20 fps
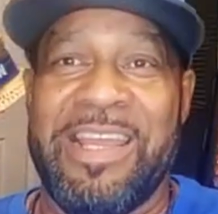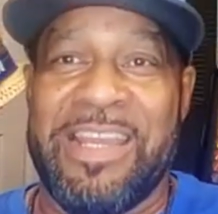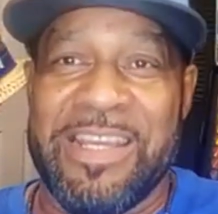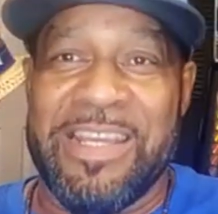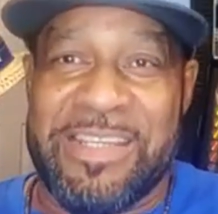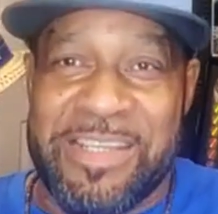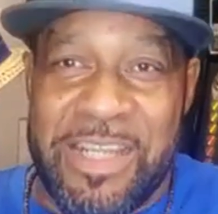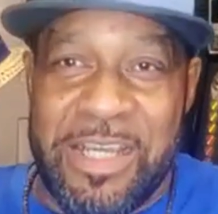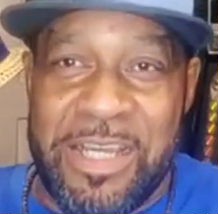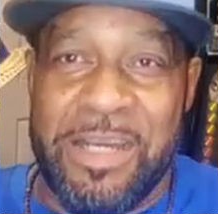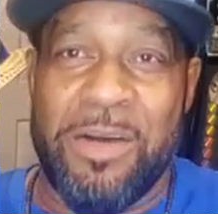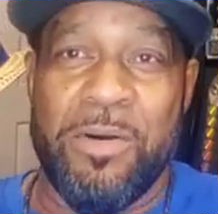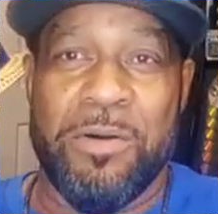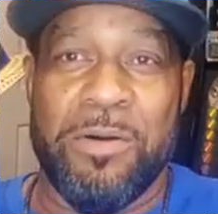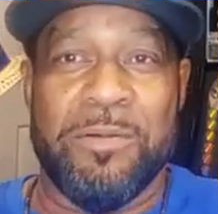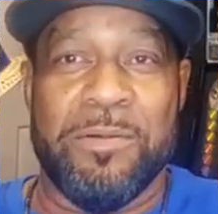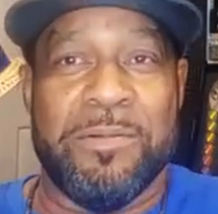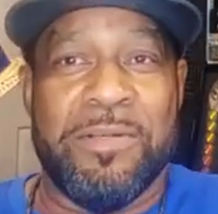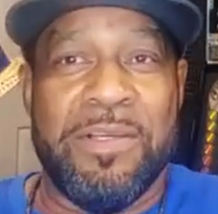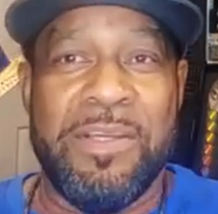get their
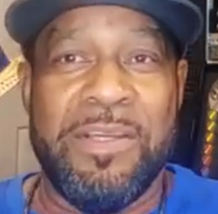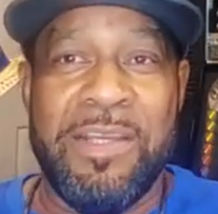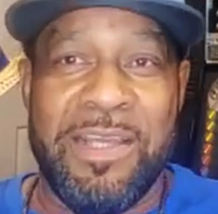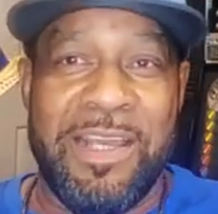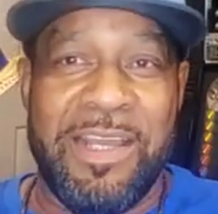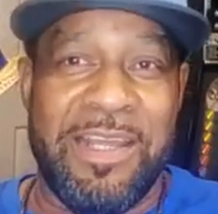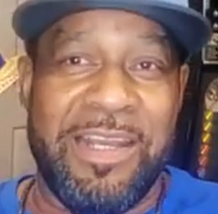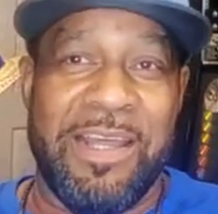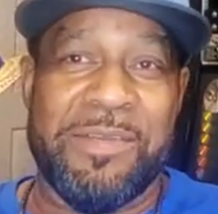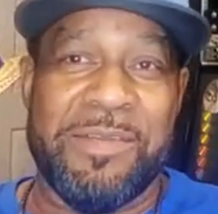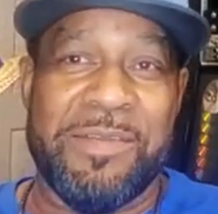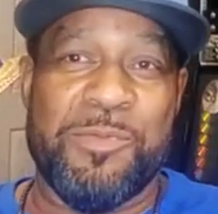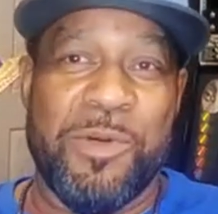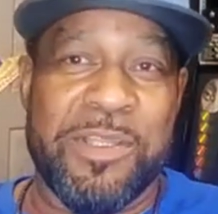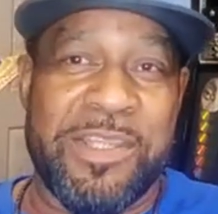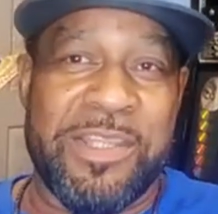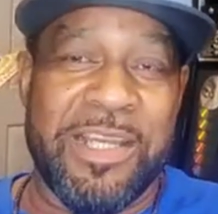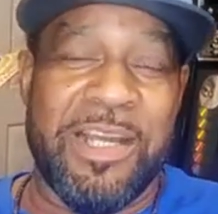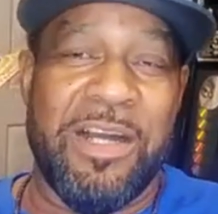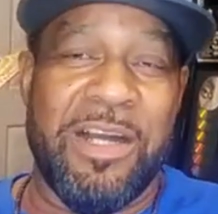own. And that's one
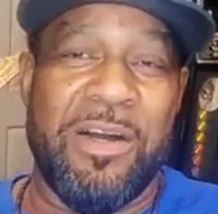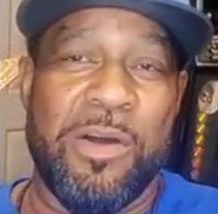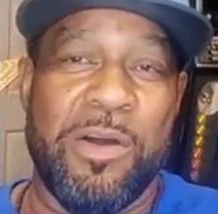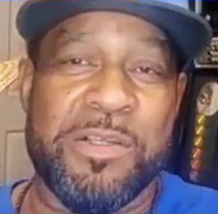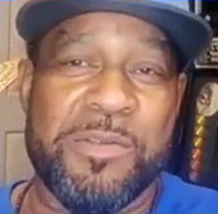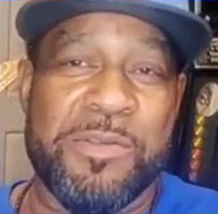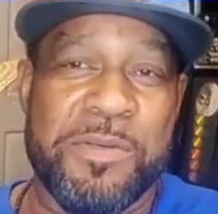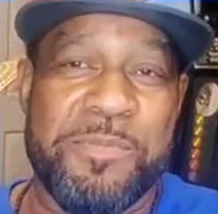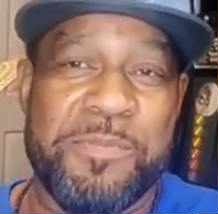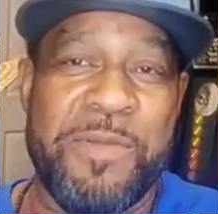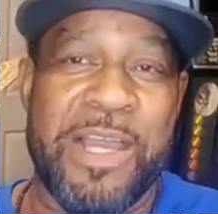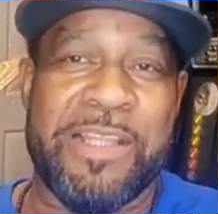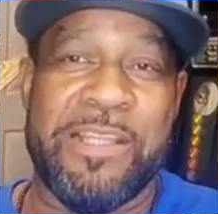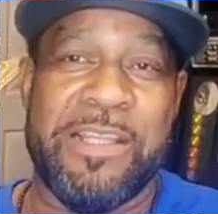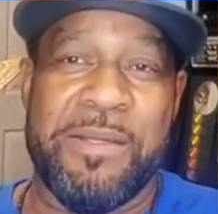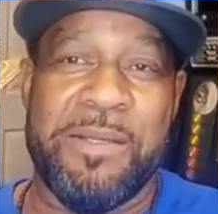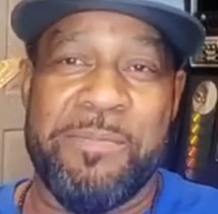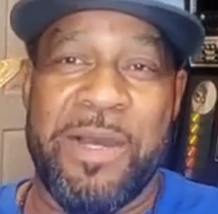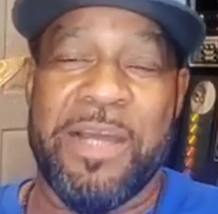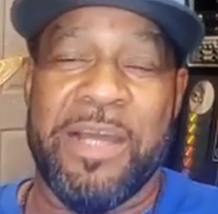thing I always
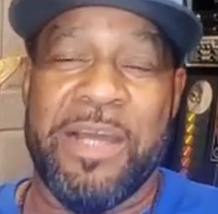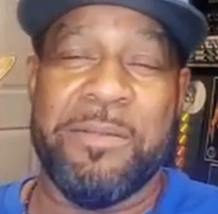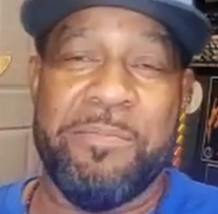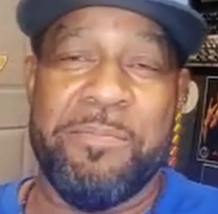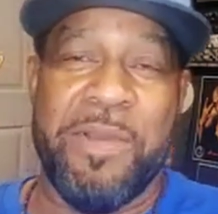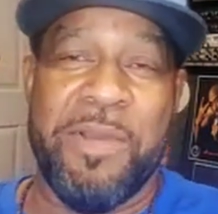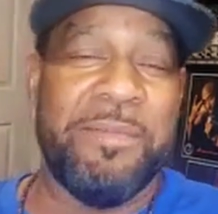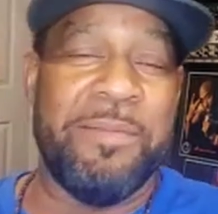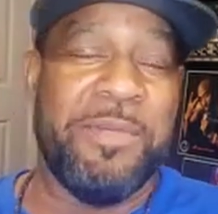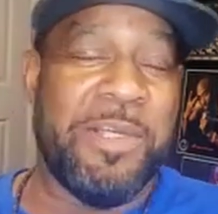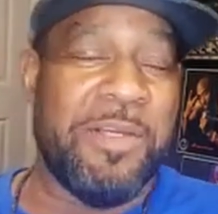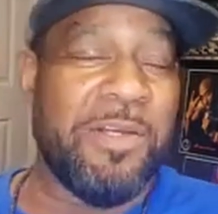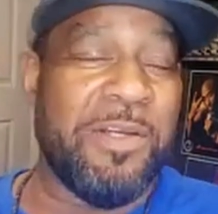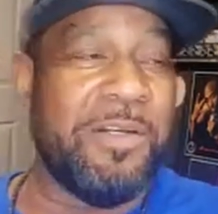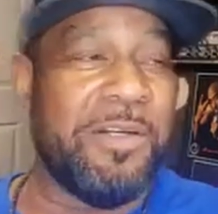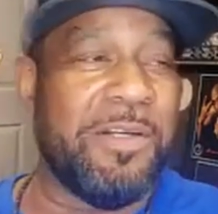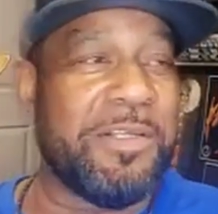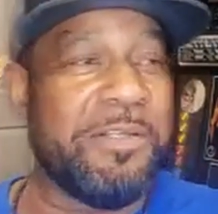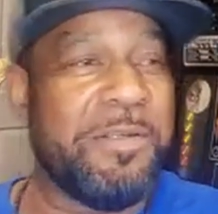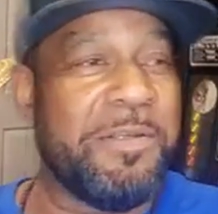respected about the Bay,
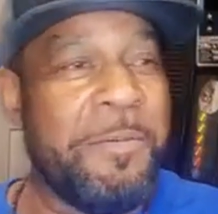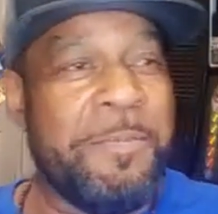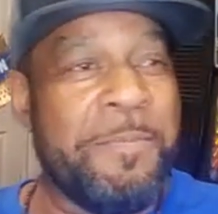because